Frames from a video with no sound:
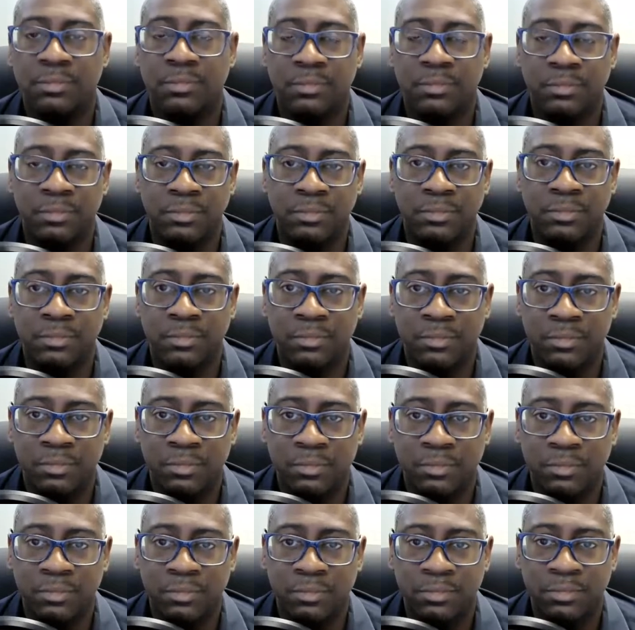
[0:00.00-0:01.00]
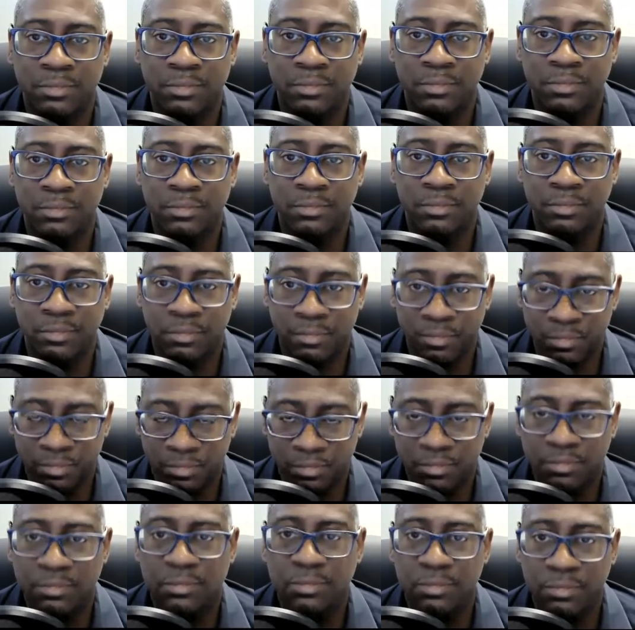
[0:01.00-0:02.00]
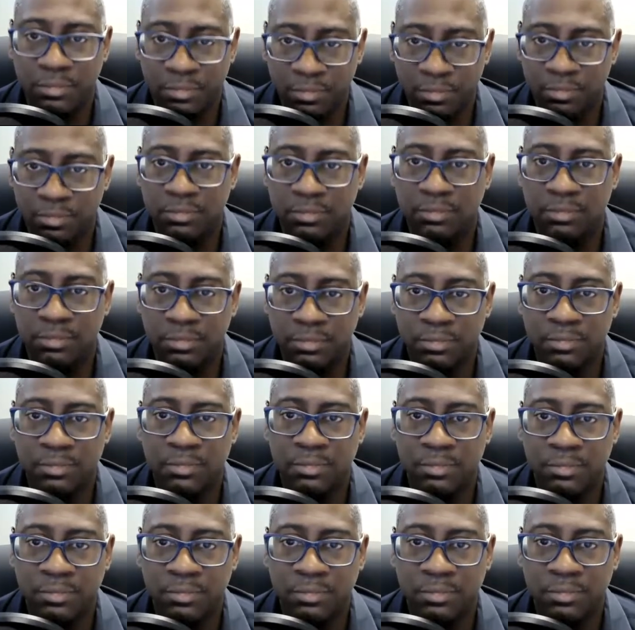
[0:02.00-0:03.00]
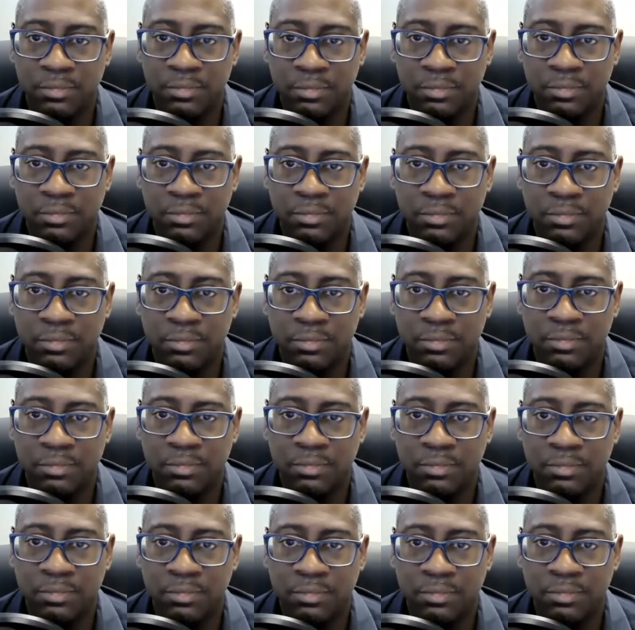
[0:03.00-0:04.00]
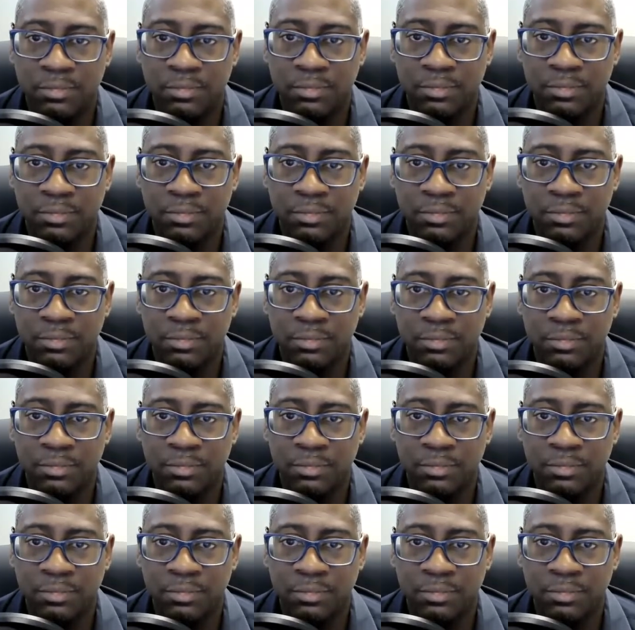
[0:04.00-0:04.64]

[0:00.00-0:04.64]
No words are spoken by the person on screen.